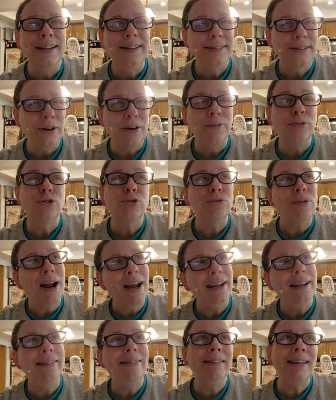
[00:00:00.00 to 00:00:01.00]
So I'm
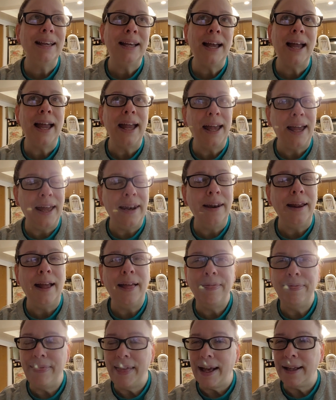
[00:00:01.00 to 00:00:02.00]
trying to think ahead
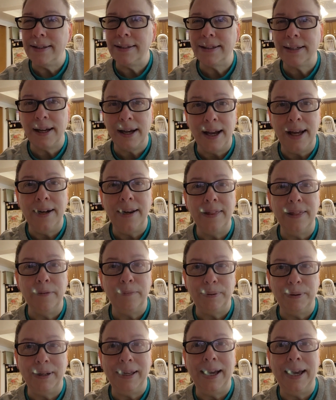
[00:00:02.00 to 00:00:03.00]
and that's kind of the
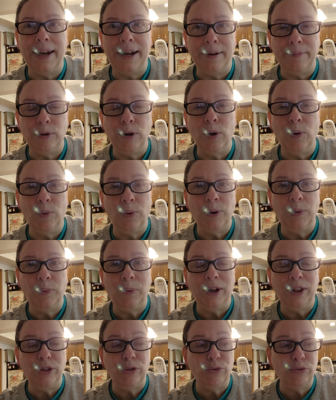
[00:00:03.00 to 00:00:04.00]
plan I'm going
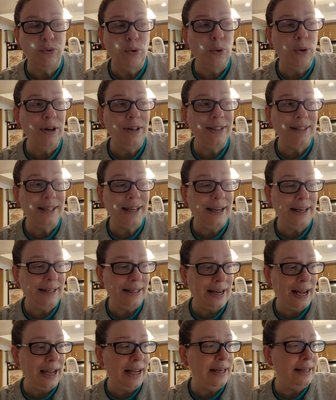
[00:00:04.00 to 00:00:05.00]
with for
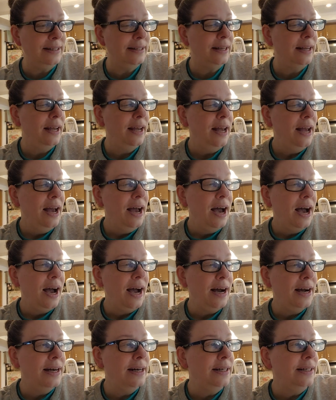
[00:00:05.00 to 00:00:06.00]
tonight.
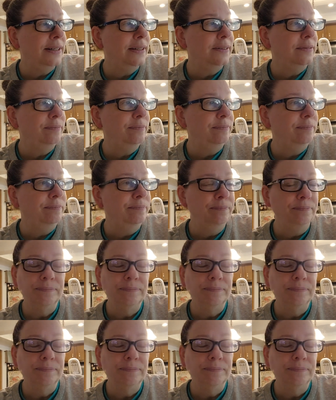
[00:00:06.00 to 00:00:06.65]
Um,